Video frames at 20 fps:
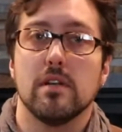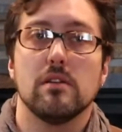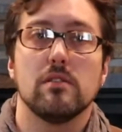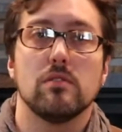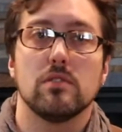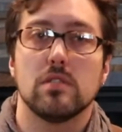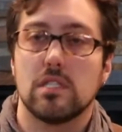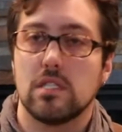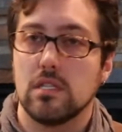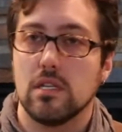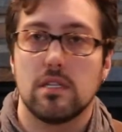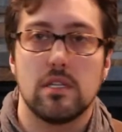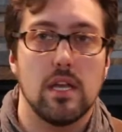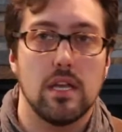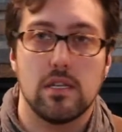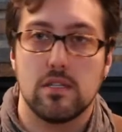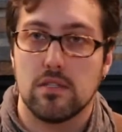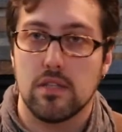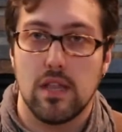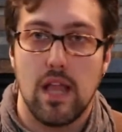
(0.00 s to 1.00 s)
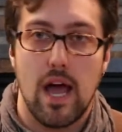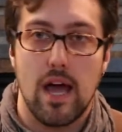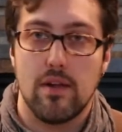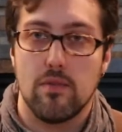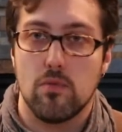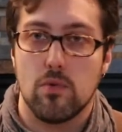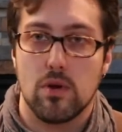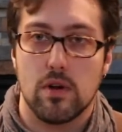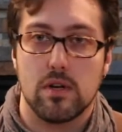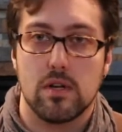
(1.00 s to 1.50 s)
It takes a lot
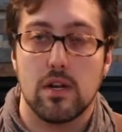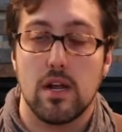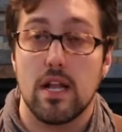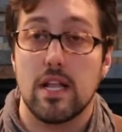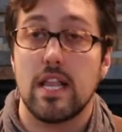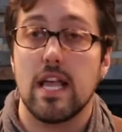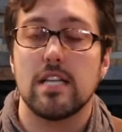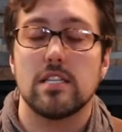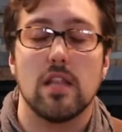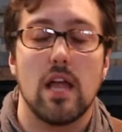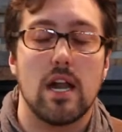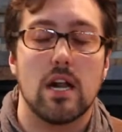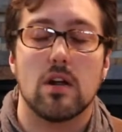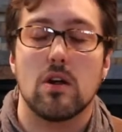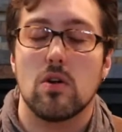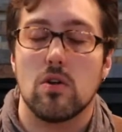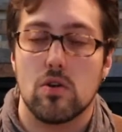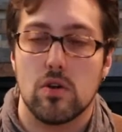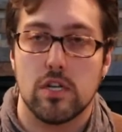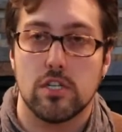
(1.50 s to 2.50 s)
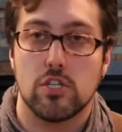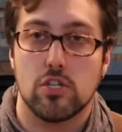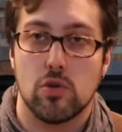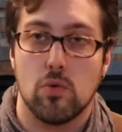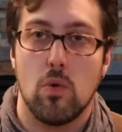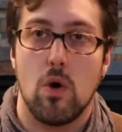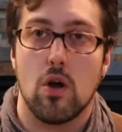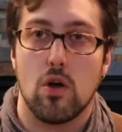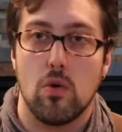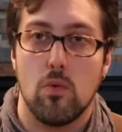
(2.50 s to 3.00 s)
of work. It takes a lot of courage to
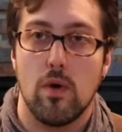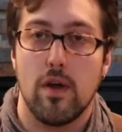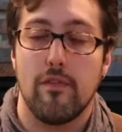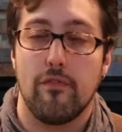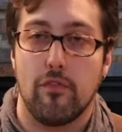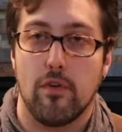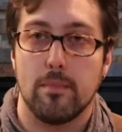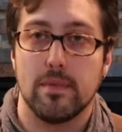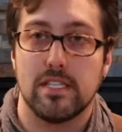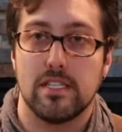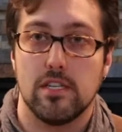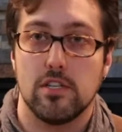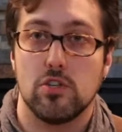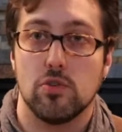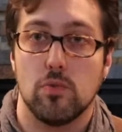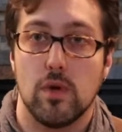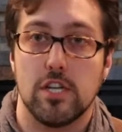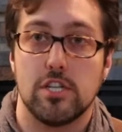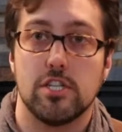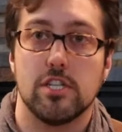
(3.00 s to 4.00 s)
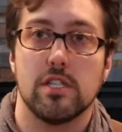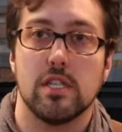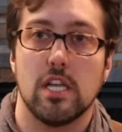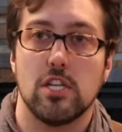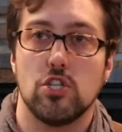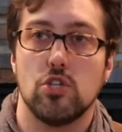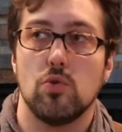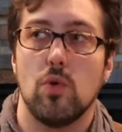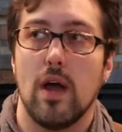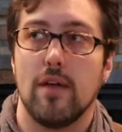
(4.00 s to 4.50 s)
walk away from a situation
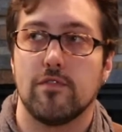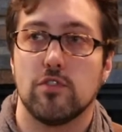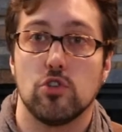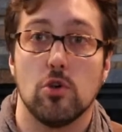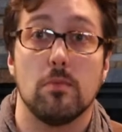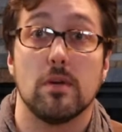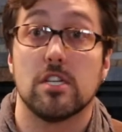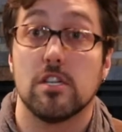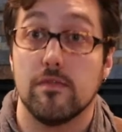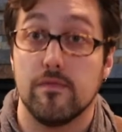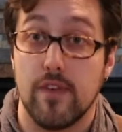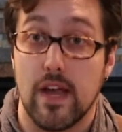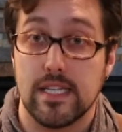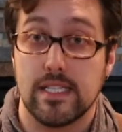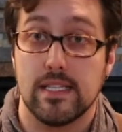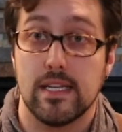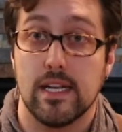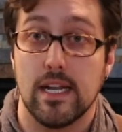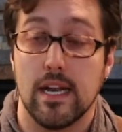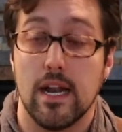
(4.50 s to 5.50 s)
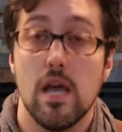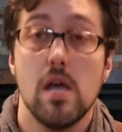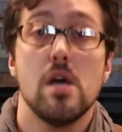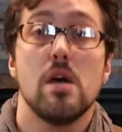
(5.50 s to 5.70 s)
that you have so much invested in.